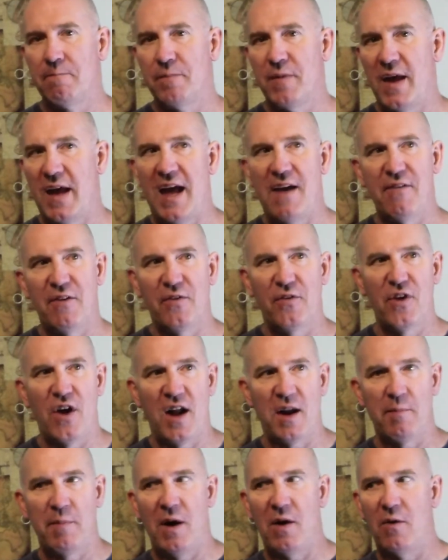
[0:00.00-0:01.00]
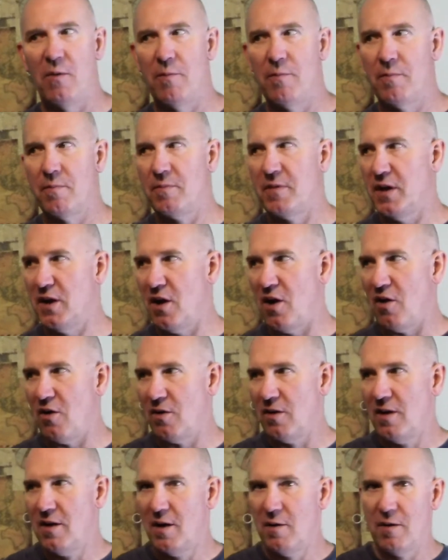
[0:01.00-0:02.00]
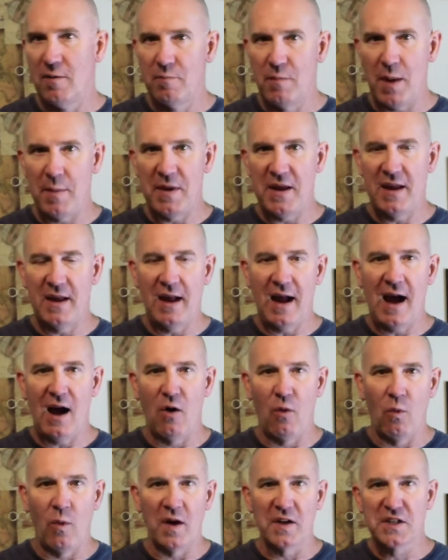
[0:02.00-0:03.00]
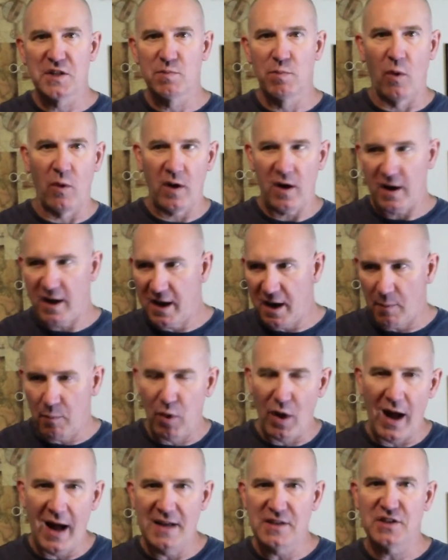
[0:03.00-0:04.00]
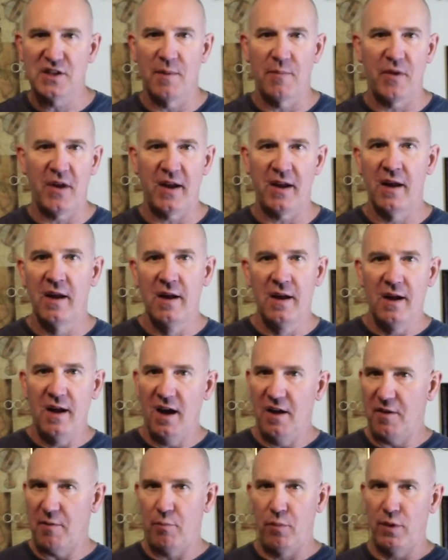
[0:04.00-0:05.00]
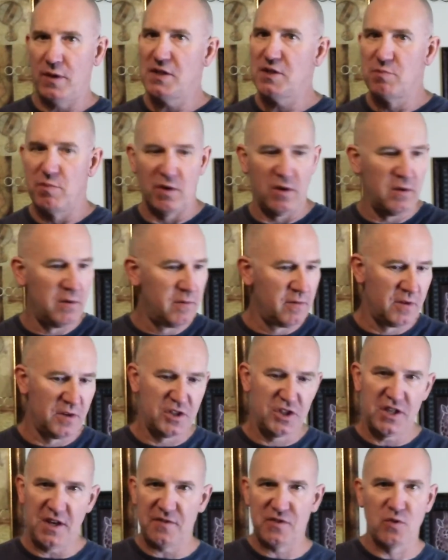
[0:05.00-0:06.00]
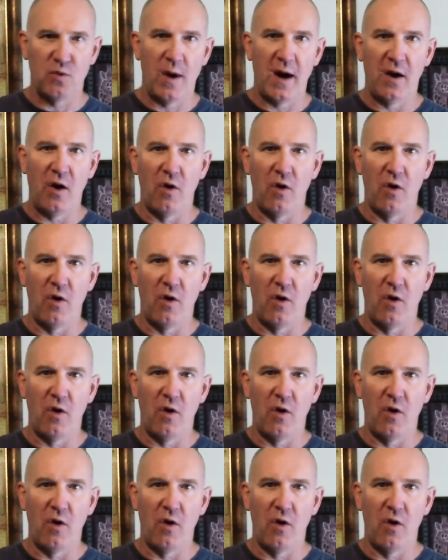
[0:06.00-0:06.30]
They haven't thought about, maybe how one sport can apply something, and the principle shifts right